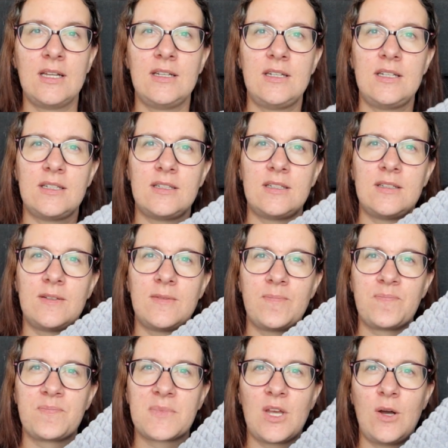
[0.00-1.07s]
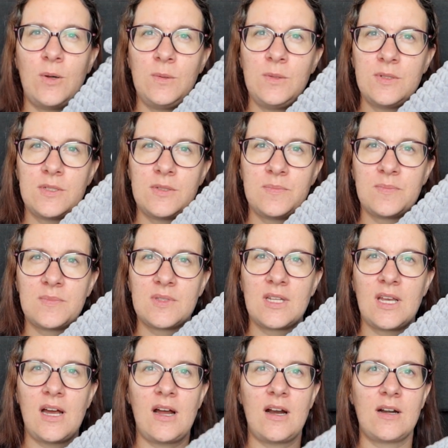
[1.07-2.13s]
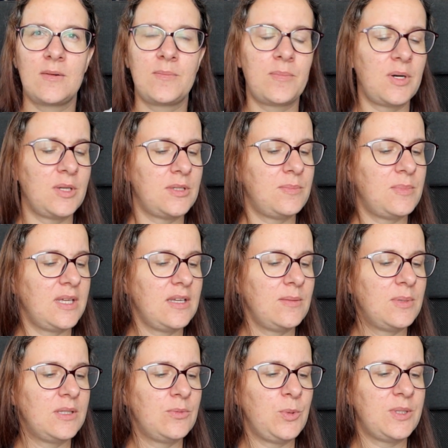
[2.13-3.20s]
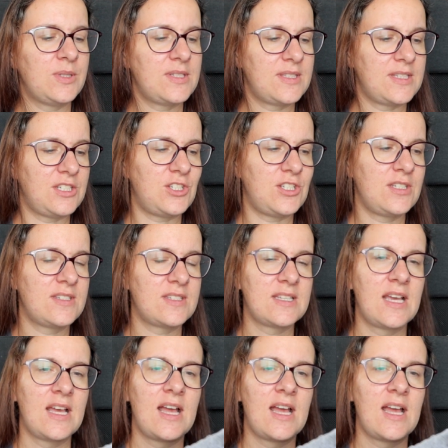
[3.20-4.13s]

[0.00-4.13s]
the holes are pretty big between the stitches,